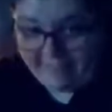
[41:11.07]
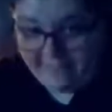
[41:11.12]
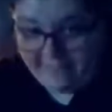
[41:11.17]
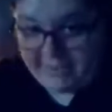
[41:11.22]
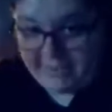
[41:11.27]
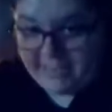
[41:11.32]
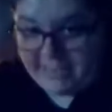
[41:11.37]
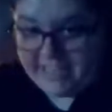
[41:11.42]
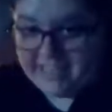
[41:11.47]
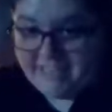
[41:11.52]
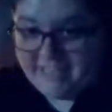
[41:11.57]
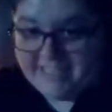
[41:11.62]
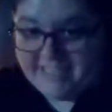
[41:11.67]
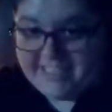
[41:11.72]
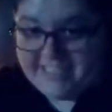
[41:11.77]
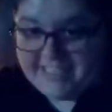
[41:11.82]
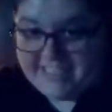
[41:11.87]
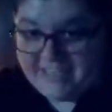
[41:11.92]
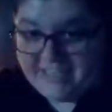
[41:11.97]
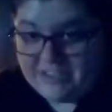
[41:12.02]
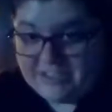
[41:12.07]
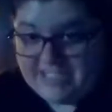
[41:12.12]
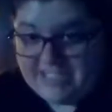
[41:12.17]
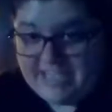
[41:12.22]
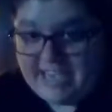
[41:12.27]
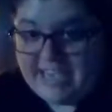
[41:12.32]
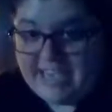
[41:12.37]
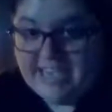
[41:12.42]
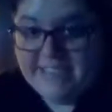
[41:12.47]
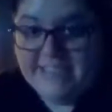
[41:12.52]
a very lovely dinner
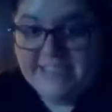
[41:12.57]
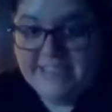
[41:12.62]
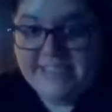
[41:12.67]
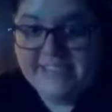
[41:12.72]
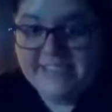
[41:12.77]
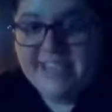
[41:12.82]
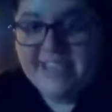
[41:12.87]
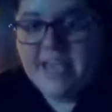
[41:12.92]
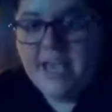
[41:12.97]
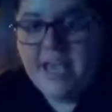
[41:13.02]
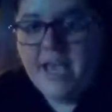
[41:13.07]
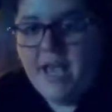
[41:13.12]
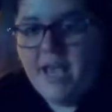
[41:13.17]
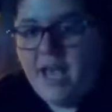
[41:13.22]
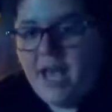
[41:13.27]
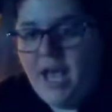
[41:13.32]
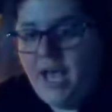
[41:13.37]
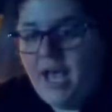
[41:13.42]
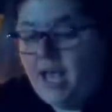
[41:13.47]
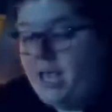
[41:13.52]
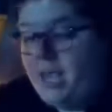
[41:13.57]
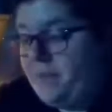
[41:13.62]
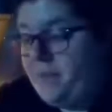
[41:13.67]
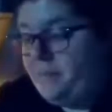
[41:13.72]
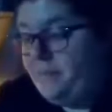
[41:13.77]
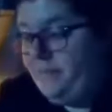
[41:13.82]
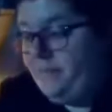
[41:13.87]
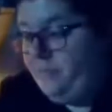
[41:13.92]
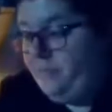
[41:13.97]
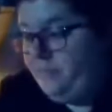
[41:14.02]
tonight.
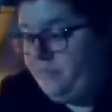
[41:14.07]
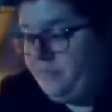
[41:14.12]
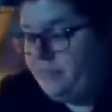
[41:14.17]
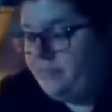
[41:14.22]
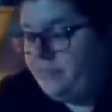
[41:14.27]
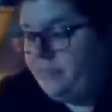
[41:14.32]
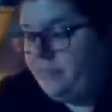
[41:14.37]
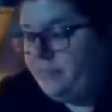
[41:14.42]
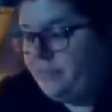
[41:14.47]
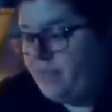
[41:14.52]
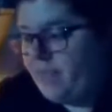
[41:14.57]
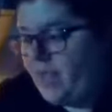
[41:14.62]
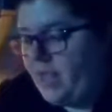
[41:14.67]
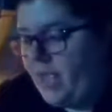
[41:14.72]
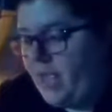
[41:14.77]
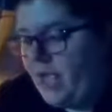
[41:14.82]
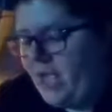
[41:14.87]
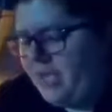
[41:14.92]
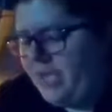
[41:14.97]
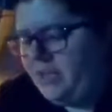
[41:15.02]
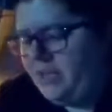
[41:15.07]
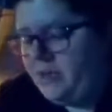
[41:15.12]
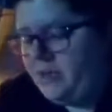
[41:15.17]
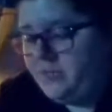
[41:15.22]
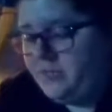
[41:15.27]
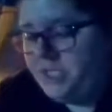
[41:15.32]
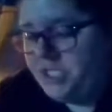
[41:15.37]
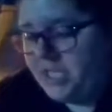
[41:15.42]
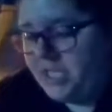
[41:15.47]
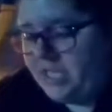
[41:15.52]
I kind of
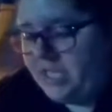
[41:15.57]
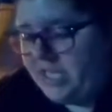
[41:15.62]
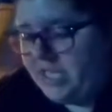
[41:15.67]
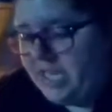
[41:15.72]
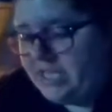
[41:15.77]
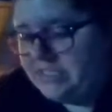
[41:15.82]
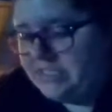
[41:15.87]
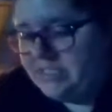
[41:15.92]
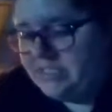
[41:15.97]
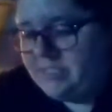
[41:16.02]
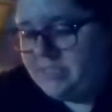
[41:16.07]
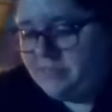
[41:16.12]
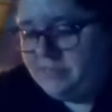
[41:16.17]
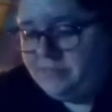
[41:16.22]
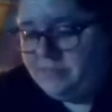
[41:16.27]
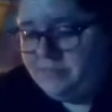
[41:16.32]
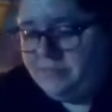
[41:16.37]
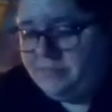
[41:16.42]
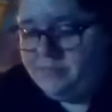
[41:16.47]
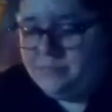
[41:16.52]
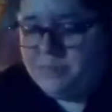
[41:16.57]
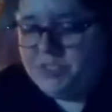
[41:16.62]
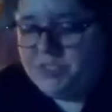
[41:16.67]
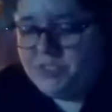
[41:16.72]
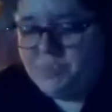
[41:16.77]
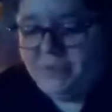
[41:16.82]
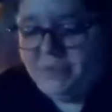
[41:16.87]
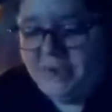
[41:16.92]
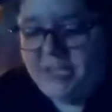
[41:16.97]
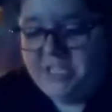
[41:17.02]
wish I got some
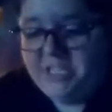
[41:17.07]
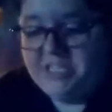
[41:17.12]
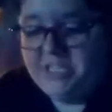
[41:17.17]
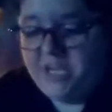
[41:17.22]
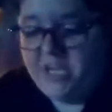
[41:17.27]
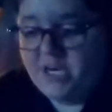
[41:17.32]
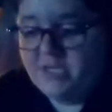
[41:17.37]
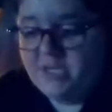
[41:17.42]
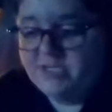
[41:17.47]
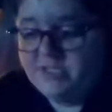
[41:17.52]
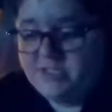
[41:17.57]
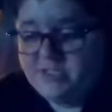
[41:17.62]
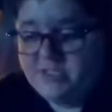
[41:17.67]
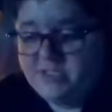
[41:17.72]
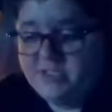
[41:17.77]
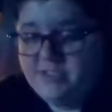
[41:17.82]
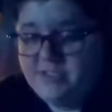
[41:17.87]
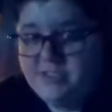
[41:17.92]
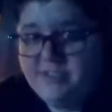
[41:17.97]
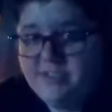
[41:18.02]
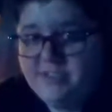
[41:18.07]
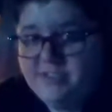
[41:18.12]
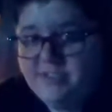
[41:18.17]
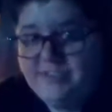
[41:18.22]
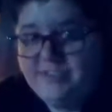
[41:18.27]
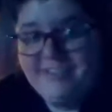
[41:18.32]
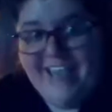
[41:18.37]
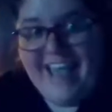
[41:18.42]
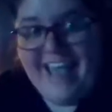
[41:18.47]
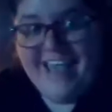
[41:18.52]
asparagus hearts.
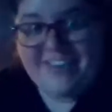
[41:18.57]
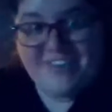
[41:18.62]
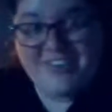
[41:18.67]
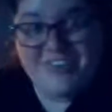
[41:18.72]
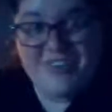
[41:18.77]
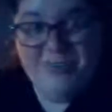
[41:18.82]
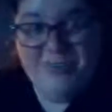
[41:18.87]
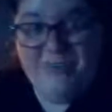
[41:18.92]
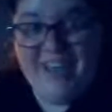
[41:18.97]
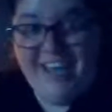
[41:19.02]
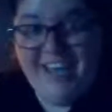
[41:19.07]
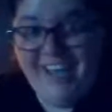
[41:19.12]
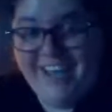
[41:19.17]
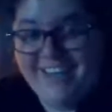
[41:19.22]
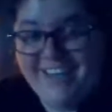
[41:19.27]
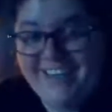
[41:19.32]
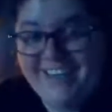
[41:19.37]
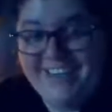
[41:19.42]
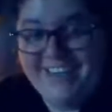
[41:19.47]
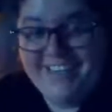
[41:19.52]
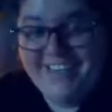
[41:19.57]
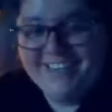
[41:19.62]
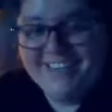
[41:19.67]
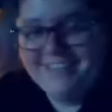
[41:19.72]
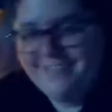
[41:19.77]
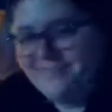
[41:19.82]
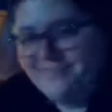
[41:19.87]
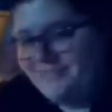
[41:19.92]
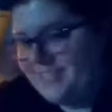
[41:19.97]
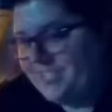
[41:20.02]
Extra butter.
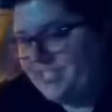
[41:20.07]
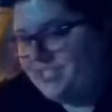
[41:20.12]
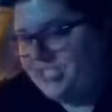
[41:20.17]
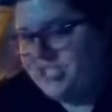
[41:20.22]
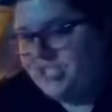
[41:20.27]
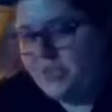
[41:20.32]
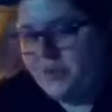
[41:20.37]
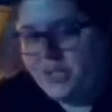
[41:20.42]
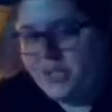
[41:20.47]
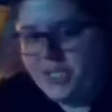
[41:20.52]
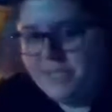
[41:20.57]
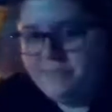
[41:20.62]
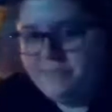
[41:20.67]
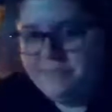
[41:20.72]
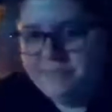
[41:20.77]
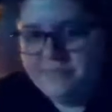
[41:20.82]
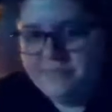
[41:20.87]
So good.